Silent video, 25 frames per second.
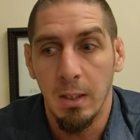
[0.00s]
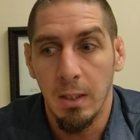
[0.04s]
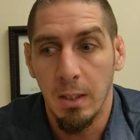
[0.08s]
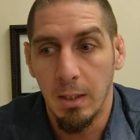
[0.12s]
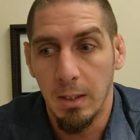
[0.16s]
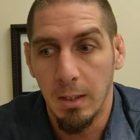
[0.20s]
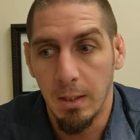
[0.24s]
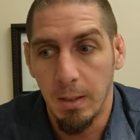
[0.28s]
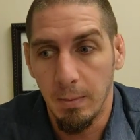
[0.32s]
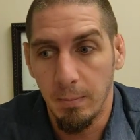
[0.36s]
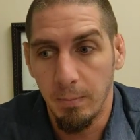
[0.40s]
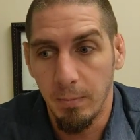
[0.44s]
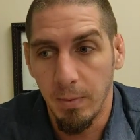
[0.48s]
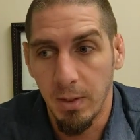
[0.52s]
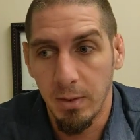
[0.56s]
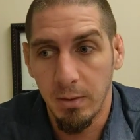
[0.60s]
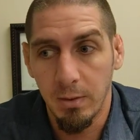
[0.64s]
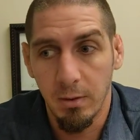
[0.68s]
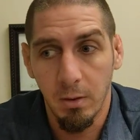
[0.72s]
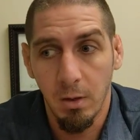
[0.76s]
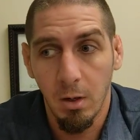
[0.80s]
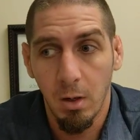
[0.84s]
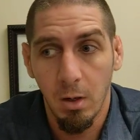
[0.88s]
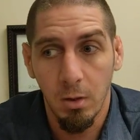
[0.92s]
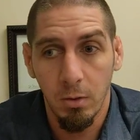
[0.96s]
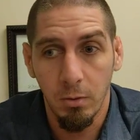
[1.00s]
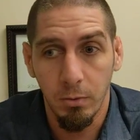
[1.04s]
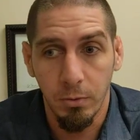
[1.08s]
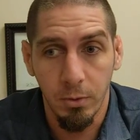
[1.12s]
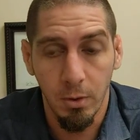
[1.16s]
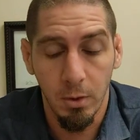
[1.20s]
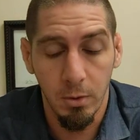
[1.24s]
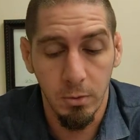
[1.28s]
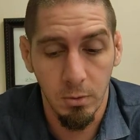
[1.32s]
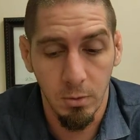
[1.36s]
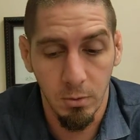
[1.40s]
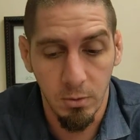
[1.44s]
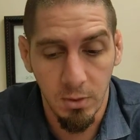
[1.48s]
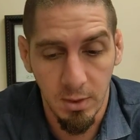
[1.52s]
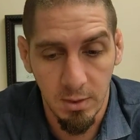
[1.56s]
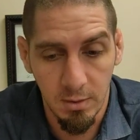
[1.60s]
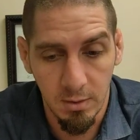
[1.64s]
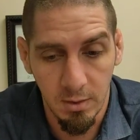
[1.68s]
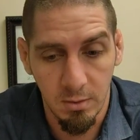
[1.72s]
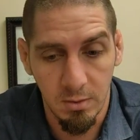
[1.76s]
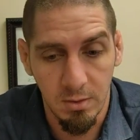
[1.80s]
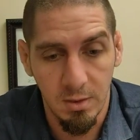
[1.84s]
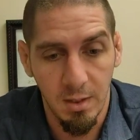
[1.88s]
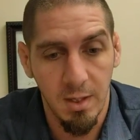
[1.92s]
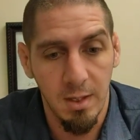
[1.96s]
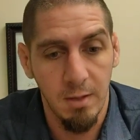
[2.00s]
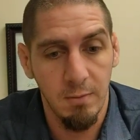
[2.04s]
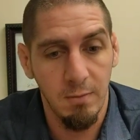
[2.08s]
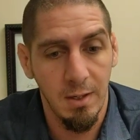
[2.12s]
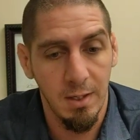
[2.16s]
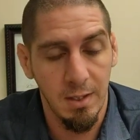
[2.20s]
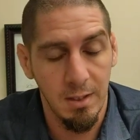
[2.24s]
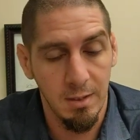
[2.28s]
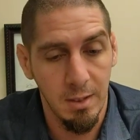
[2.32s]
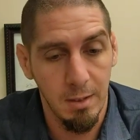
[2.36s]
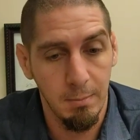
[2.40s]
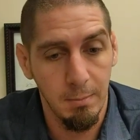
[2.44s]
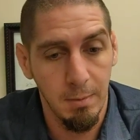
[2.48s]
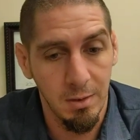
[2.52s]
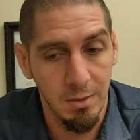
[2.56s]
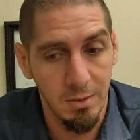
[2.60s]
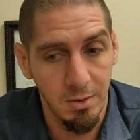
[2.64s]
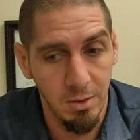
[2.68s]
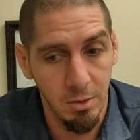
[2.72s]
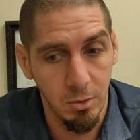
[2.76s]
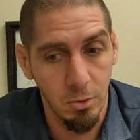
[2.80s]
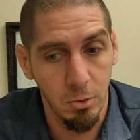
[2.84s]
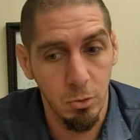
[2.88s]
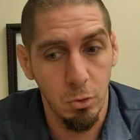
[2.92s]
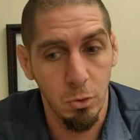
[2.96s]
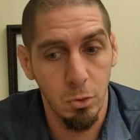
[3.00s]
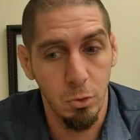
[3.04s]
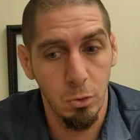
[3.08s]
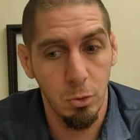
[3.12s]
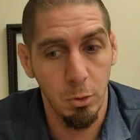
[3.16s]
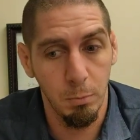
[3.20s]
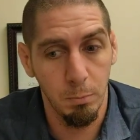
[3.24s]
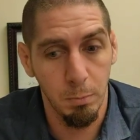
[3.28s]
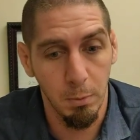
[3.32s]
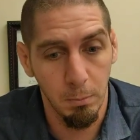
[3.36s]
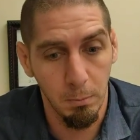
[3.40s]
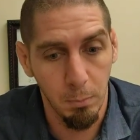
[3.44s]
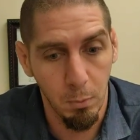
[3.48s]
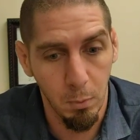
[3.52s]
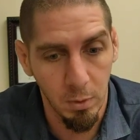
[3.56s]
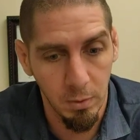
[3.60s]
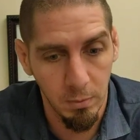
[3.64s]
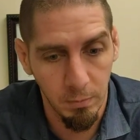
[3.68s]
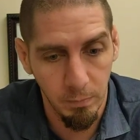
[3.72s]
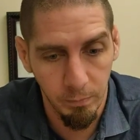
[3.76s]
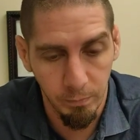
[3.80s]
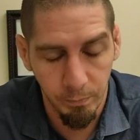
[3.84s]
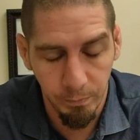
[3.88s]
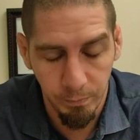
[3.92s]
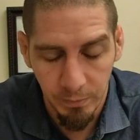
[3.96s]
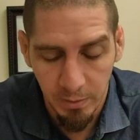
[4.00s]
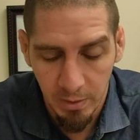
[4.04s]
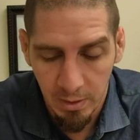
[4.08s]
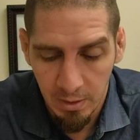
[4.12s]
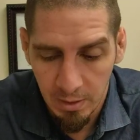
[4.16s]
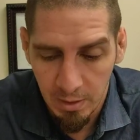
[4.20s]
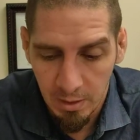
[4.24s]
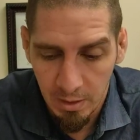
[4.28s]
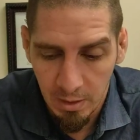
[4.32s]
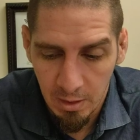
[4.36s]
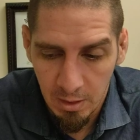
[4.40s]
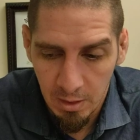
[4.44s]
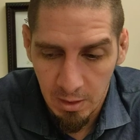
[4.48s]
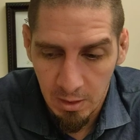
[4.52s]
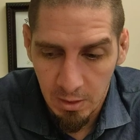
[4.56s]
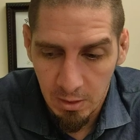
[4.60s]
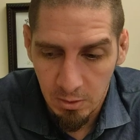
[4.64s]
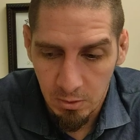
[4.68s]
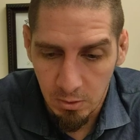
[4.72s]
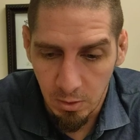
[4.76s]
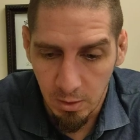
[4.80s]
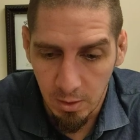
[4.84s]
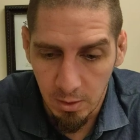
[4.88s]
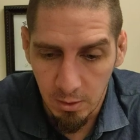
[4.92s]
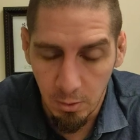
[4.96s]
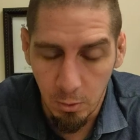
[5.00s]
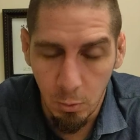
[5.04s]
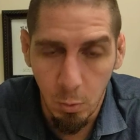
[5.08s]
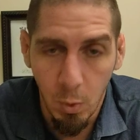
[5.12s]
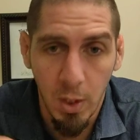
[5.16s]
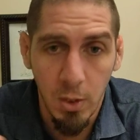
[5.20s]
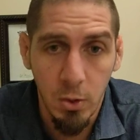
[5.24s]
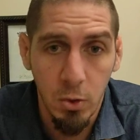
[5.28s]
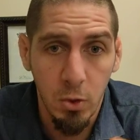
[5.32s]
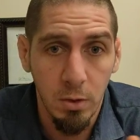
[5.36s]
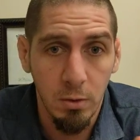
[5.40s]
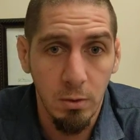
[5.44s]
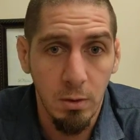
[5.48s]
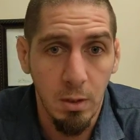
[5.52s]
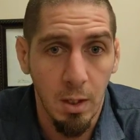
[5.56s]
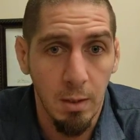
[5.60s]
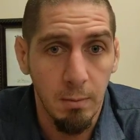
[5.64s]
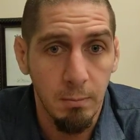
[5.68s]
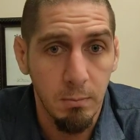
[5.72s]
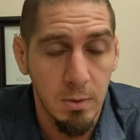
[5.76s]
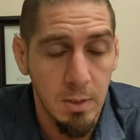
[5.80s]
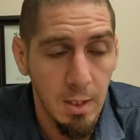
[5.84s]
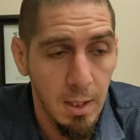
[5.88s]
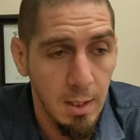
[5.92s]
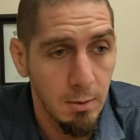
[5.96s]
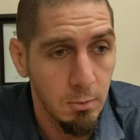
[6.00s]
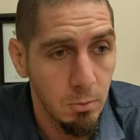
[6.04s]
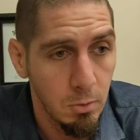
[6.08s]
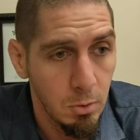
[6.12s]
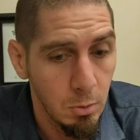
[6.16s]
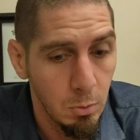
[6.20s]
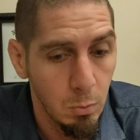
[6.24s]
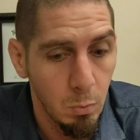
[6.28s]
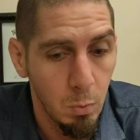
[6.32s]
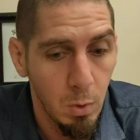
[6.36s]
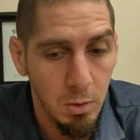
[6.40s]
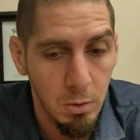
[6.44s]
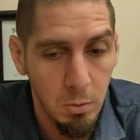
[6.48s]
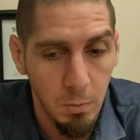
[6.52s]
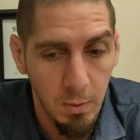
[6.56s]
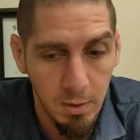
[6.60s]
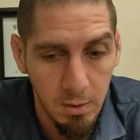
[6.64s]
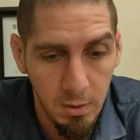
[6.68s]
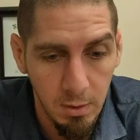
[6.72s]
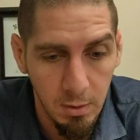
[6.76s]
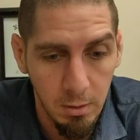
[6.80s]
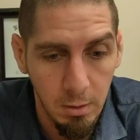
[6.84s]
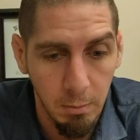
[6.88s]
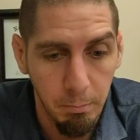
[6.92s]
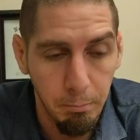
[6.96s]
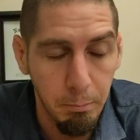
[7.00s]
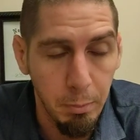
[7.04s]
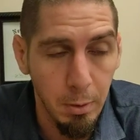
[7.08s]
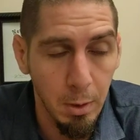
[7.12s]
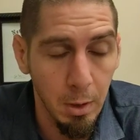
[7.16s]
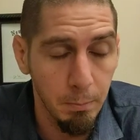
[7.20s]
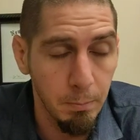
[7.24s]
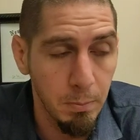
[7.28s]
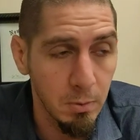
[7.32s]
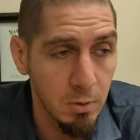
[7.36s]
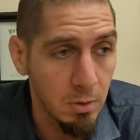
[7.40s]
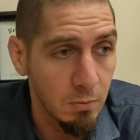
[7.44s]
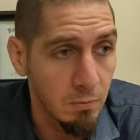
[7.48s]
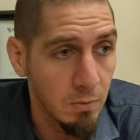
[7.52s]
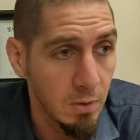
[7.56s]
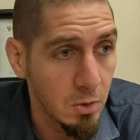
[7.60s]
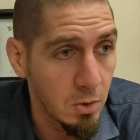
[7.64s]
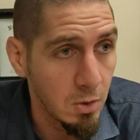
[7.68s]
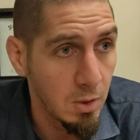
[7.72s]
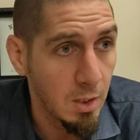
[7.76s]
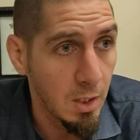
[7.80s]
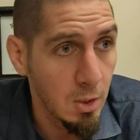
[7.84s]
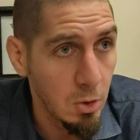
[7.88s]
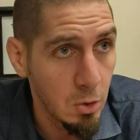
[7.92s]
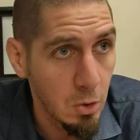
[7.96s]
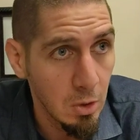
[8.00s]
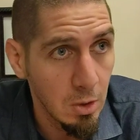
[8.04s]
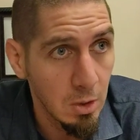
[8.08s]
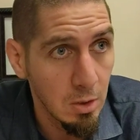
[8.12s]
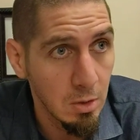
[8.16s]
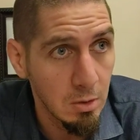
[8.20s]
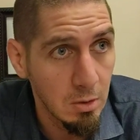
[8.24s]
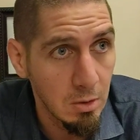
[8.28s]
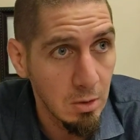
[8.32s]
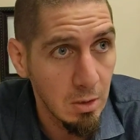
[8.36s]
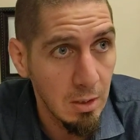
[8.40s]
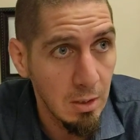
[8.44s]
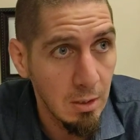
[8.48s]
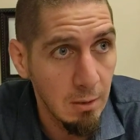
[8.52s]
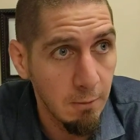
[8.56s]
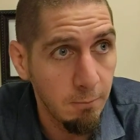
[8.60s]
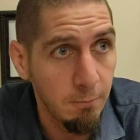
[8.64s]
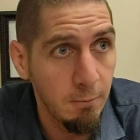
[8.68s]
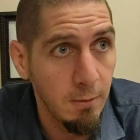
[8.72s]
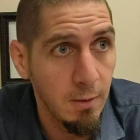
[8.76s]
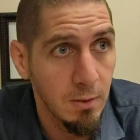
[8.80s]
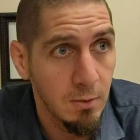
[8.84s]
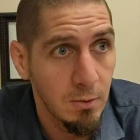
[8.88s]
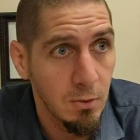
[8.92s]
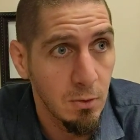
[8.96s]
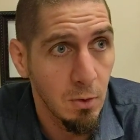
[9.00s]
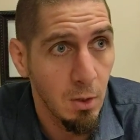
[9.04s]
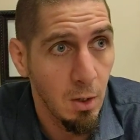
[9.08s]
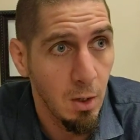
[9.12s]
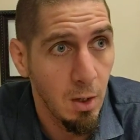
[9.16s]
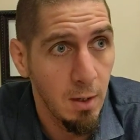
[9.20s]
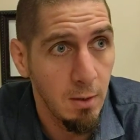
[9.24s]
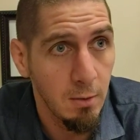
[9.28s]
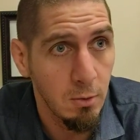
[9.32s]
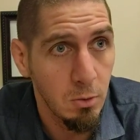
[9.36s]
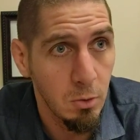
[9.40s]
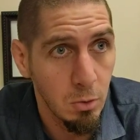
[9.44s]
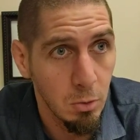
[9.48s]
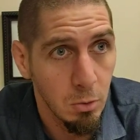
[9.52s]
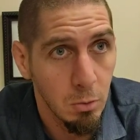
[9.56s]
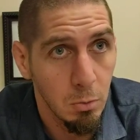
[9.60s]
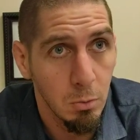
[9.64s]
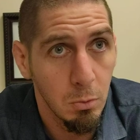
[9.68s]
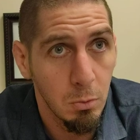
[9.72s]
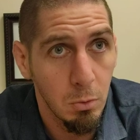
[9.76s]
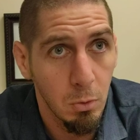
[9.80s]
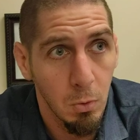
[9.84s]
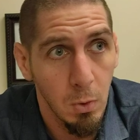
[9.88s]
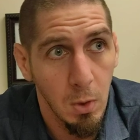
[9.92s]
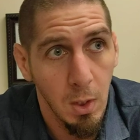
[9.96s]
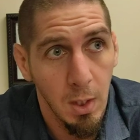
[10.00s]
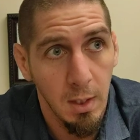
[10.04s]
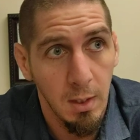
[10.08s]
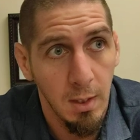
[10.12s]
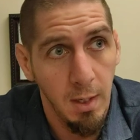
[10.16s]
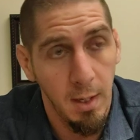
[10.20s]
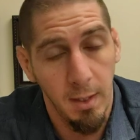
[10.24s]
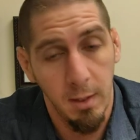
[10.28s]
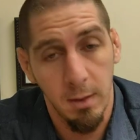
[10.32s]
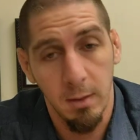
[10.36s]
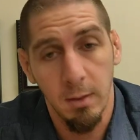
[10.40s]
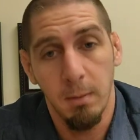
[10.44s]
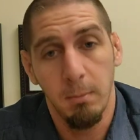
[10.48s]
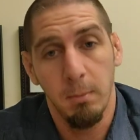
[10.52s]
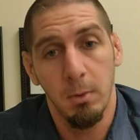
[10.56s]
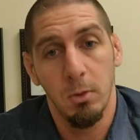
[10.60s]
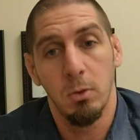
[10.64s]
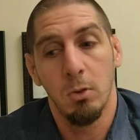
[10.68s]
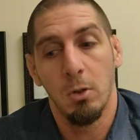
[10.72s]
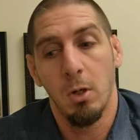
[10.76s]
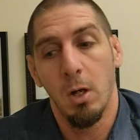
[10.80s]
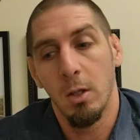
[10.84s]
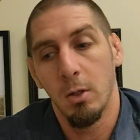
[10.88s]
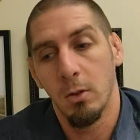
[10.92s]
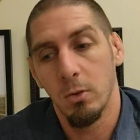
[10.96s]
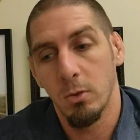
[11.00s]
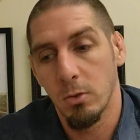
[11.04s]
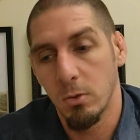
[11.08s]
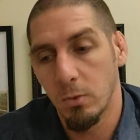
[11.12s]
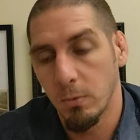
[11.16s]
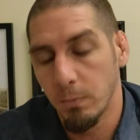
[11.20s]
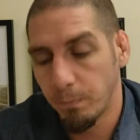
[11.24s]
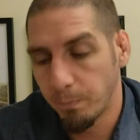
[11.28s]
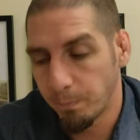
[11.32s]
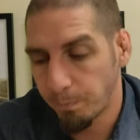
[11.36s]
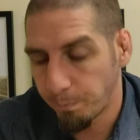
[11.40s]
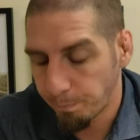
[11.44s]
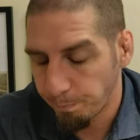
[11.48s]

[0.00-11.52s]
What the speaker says: And there are also things outside of academics that are super important. So then the question comes down to, what do I think the purpose of education is if it's not to create academic scholars?